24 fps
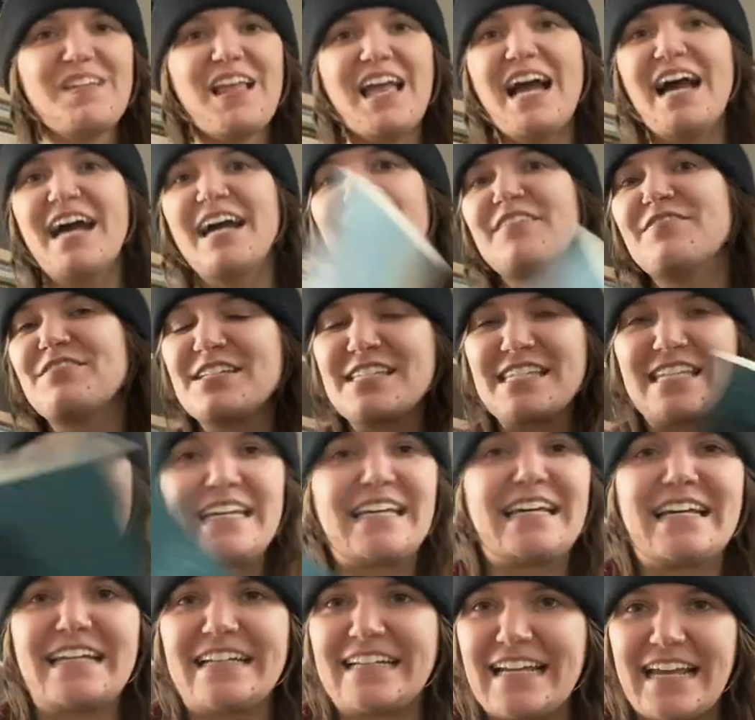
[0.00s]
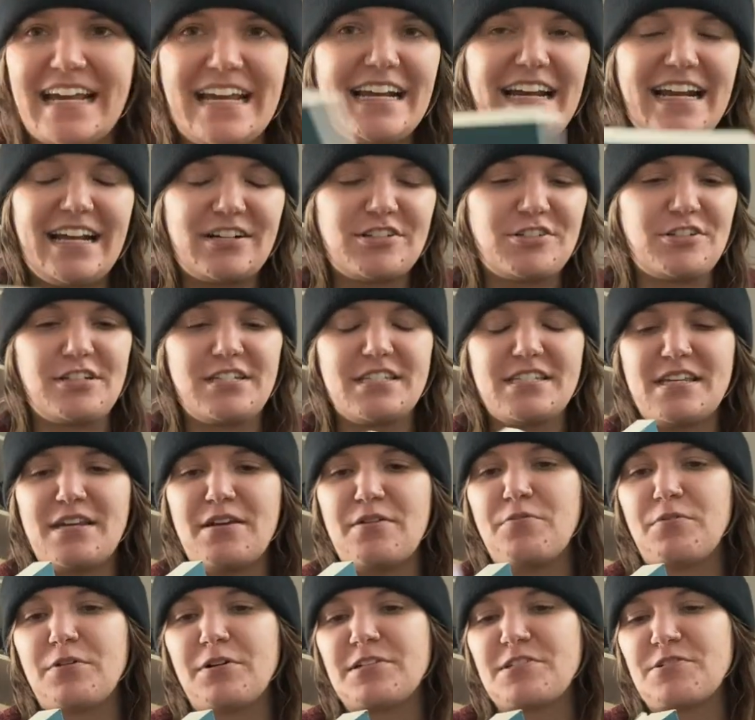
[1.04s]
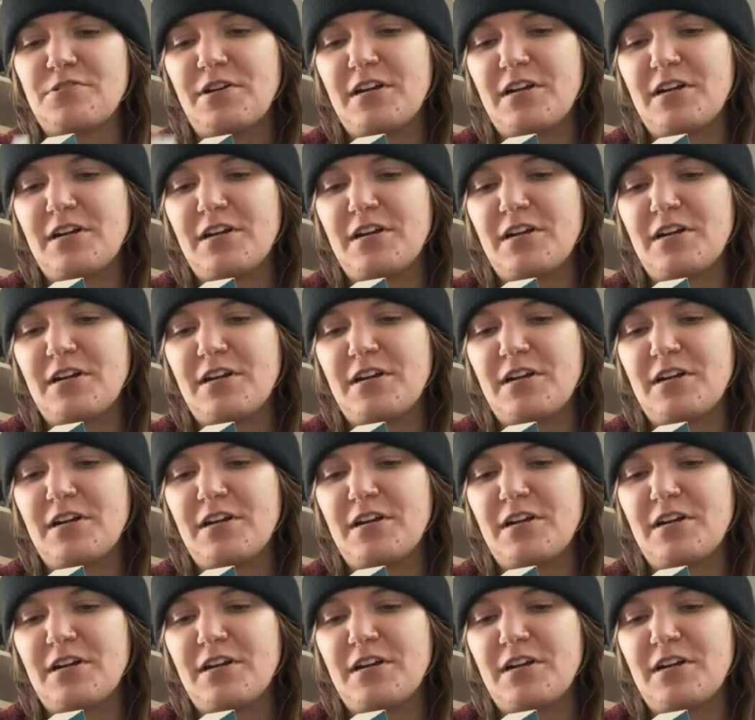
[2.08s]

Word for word: I obviously can't actually say words